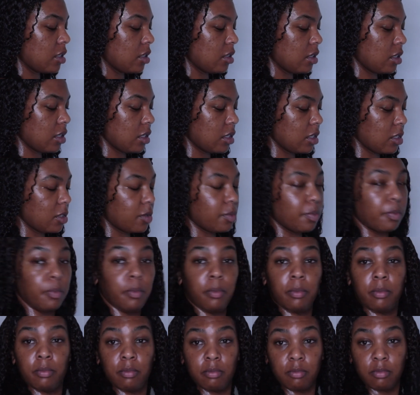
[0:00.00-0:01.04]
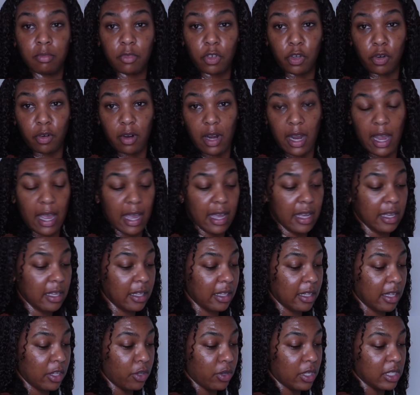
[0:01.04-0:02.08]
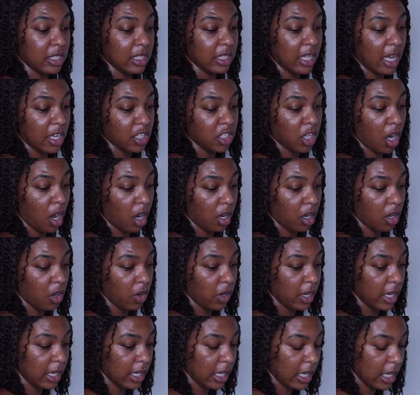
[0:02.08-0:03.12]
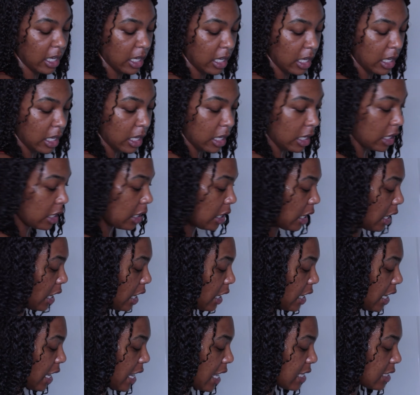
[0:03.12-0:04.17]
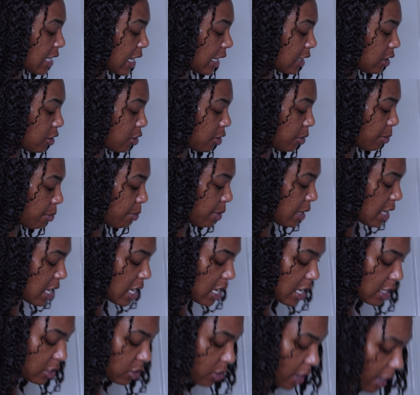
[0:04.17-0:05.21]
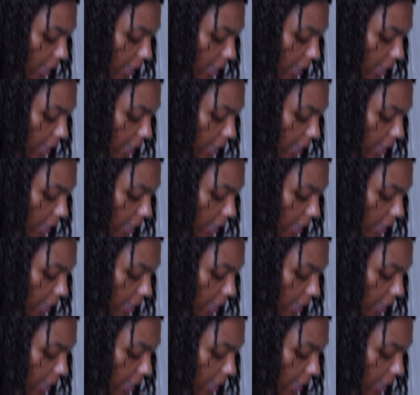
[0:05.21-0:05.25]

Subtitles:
This is gray. You can see that charcoal in it, and it has like a little bead, so